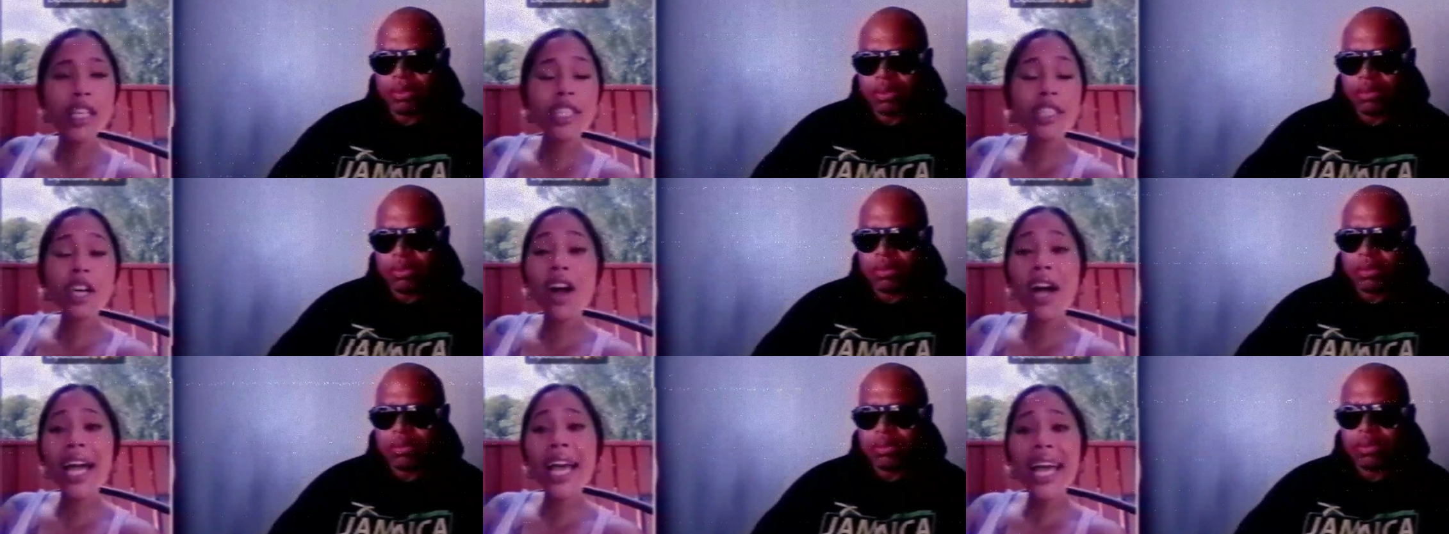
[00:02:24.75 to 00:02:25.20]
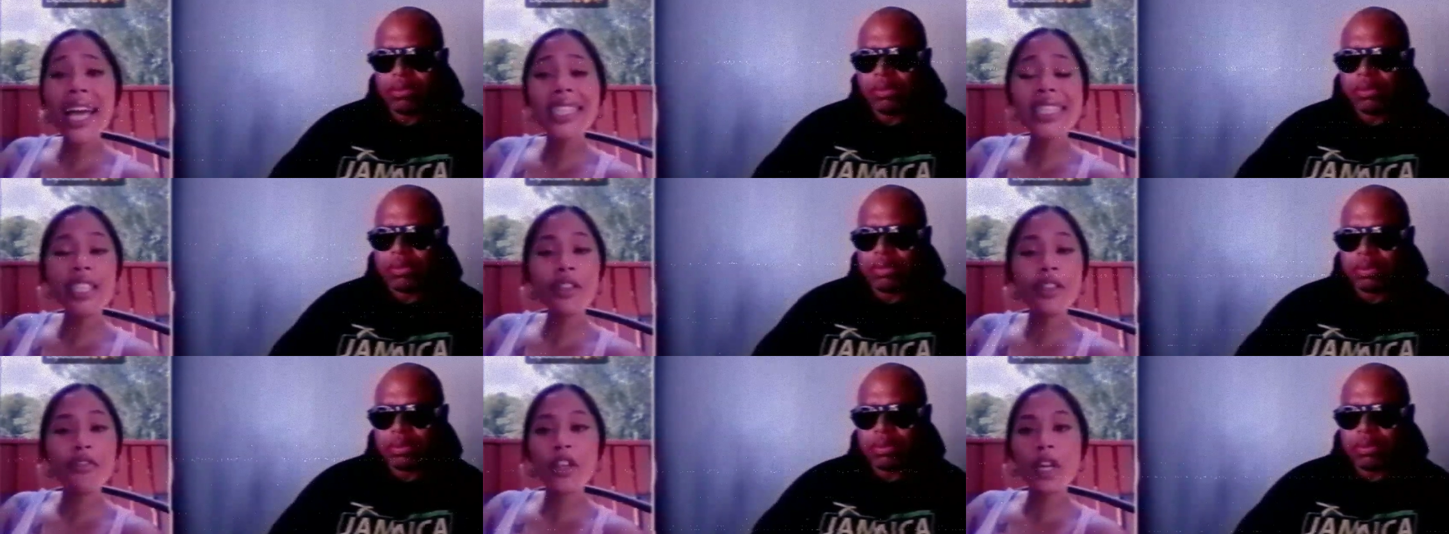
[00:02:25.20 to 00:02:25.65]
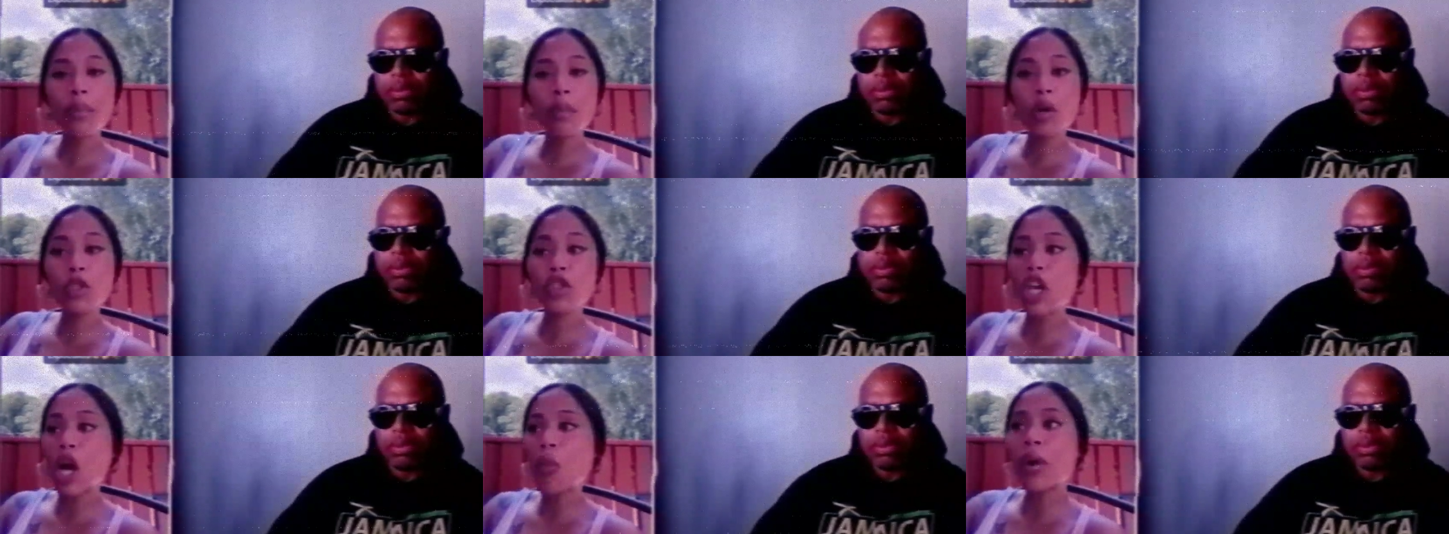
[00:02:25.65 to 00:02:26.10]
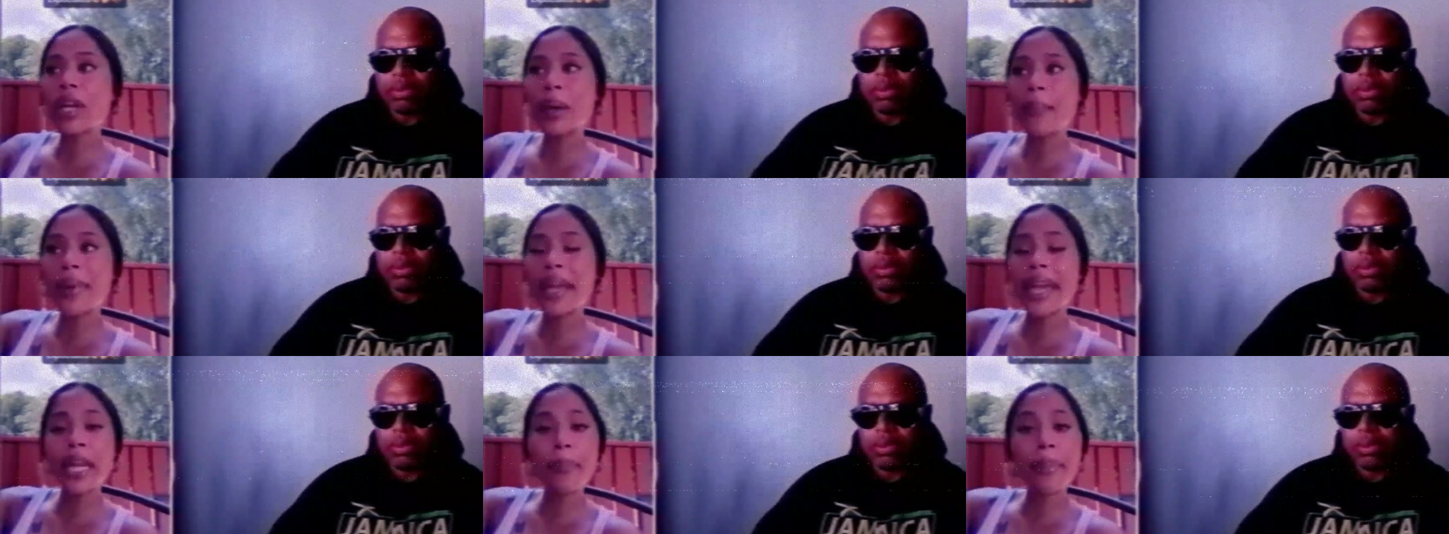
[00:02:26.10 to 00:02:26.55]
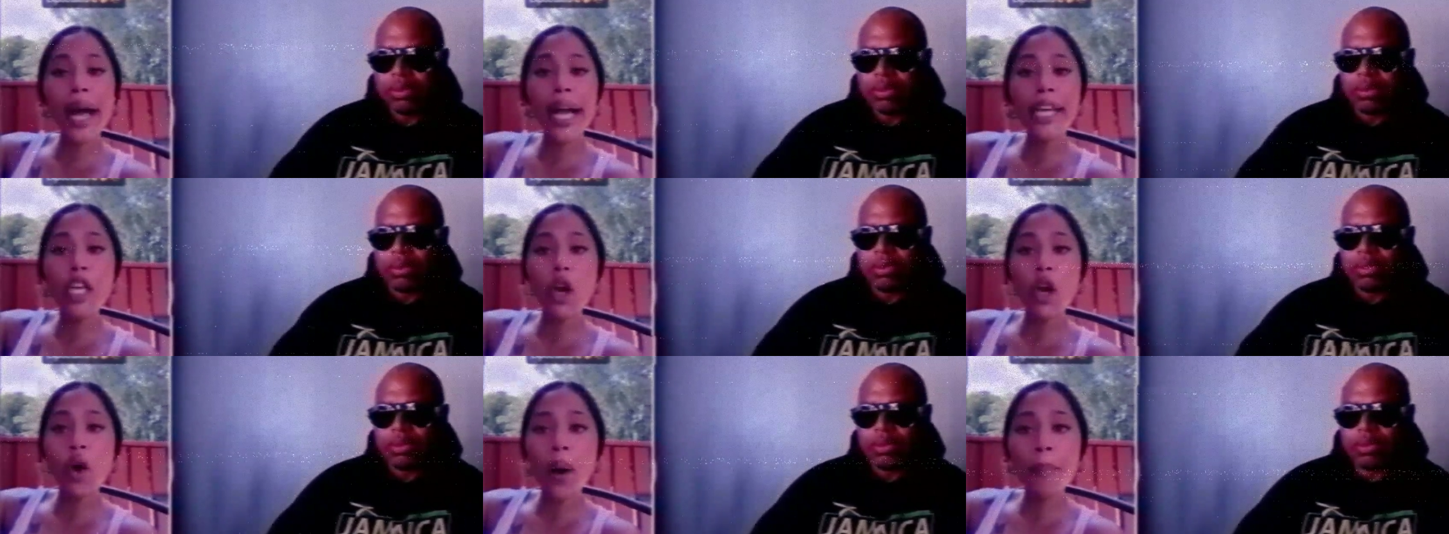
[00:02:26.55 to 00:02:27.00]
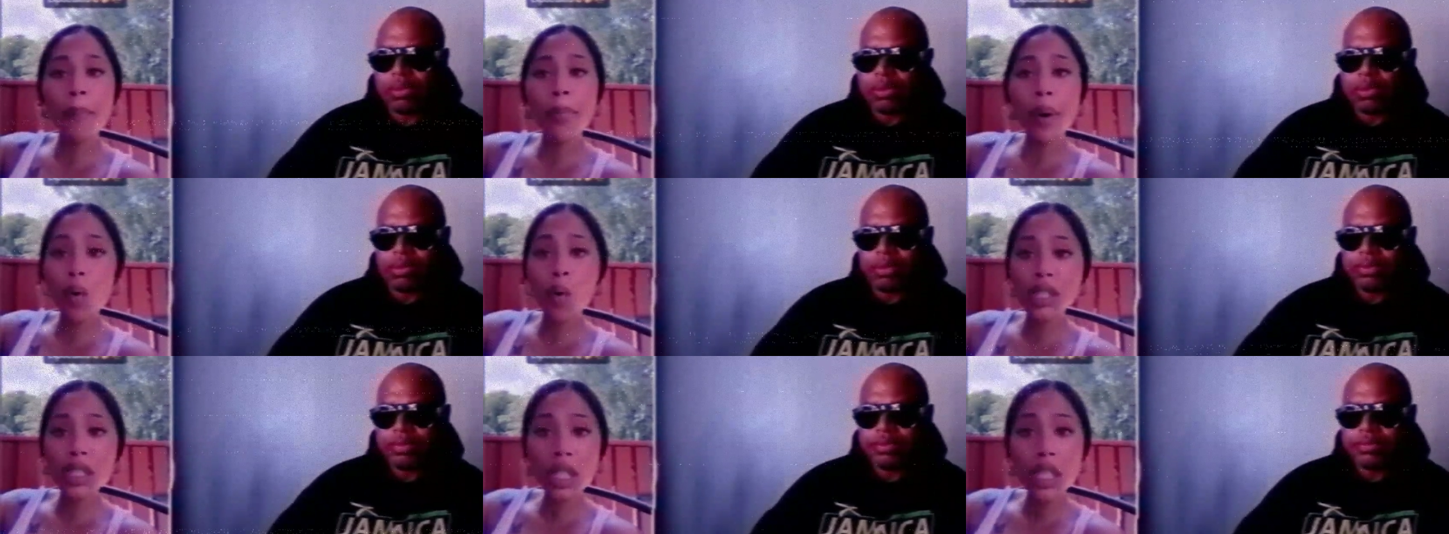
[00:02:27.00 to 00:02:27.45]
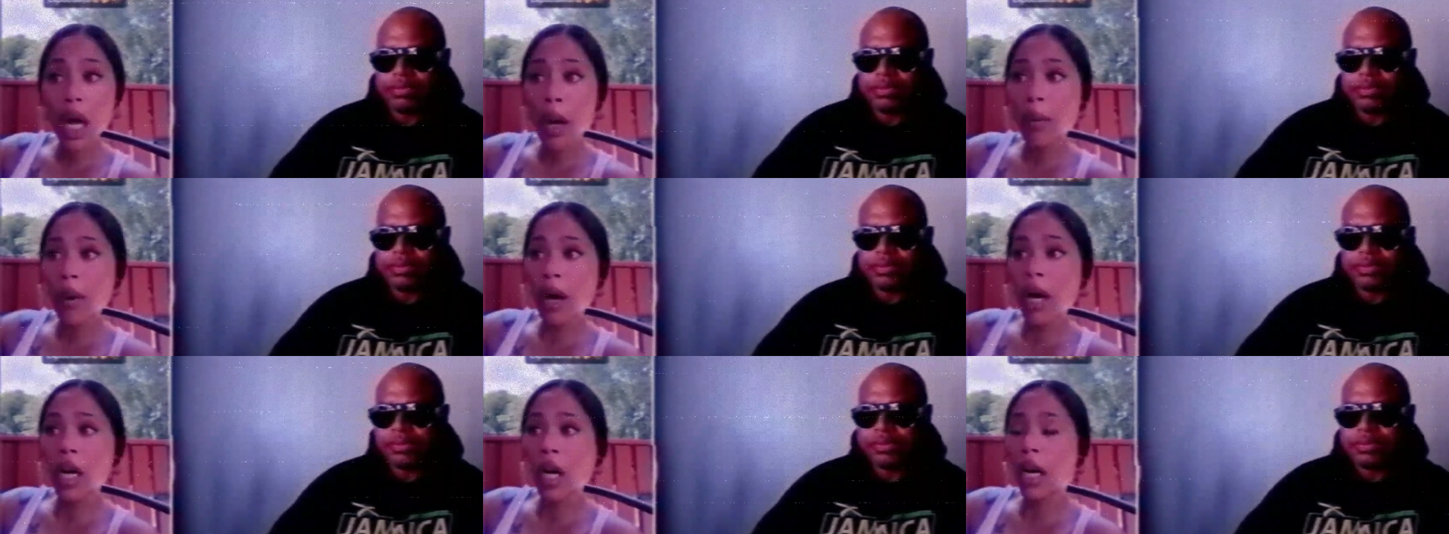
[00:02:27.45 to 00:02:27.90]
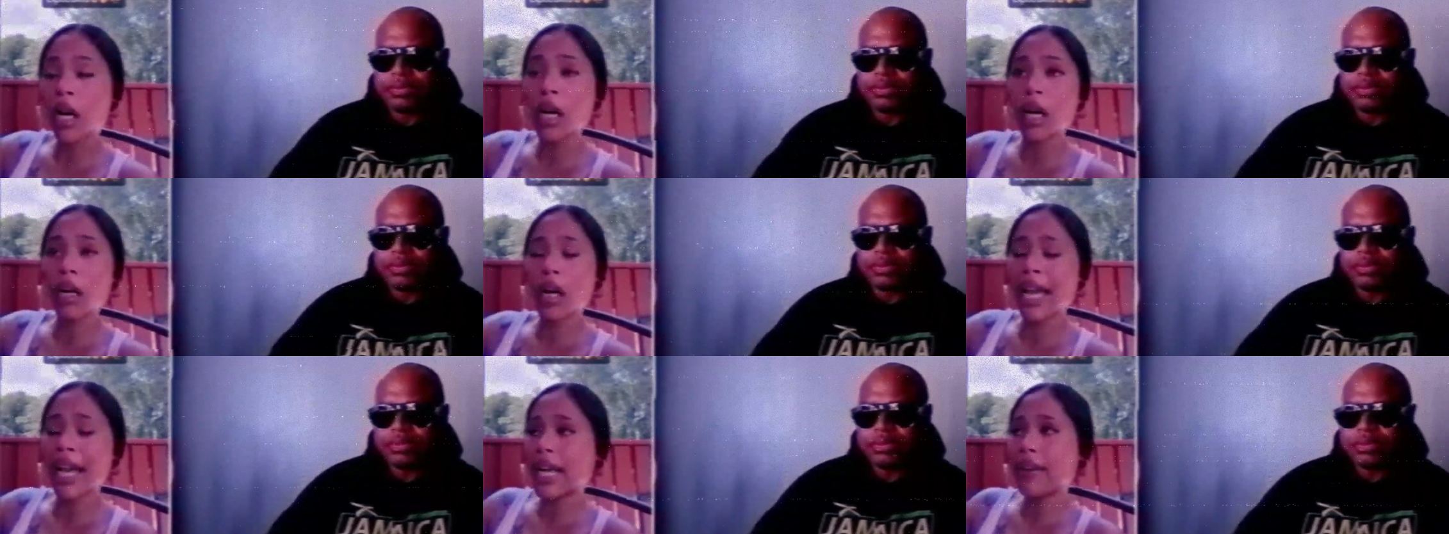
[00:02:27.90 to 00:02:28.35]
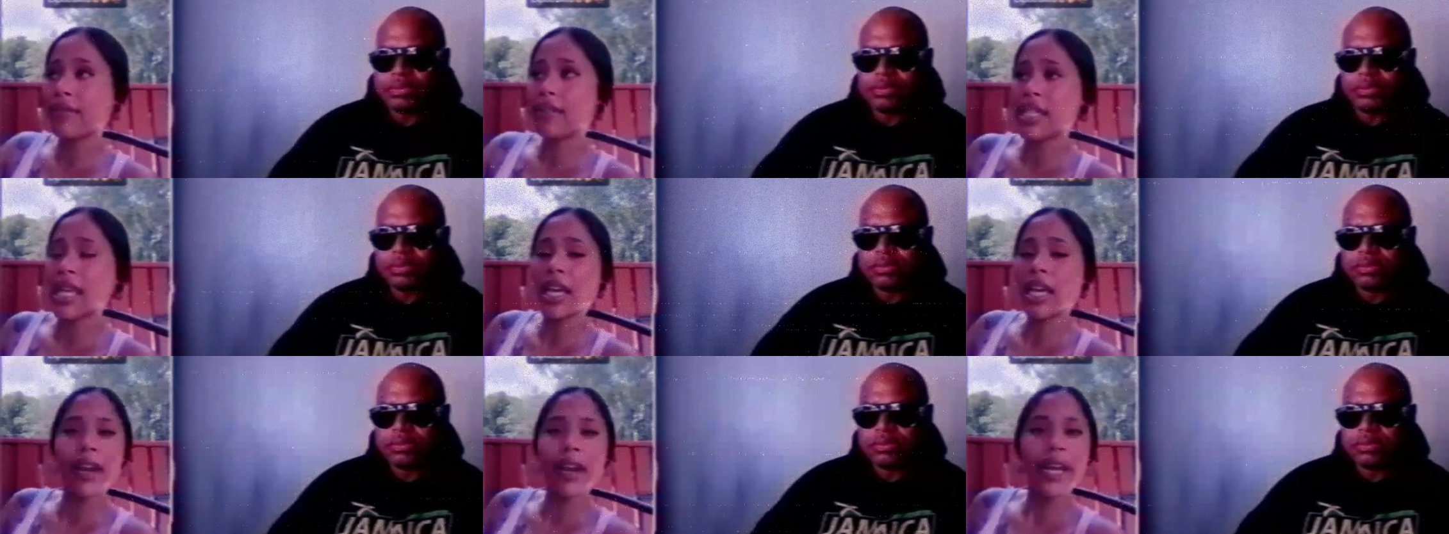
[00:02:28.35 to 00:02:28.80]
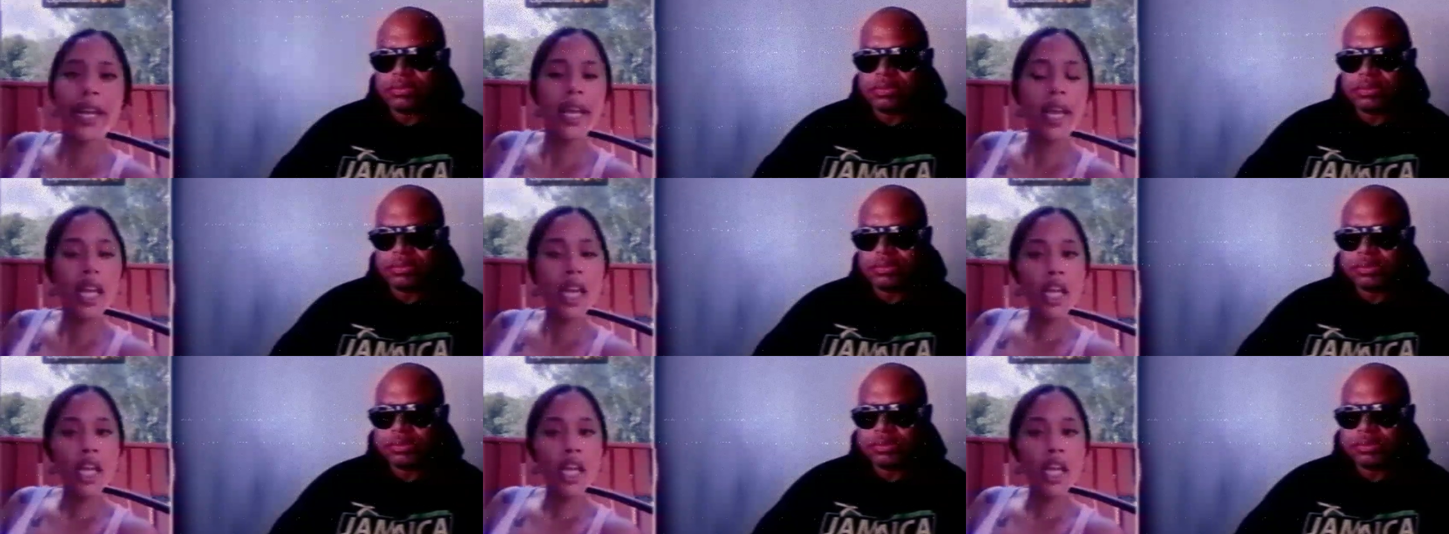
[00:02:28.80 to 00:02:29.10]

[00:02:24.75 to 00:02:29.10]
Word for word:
Speaker 1: Y'all asking for the most. Y'all want a man to buy y'all a boat. Uh, I can't even say it right.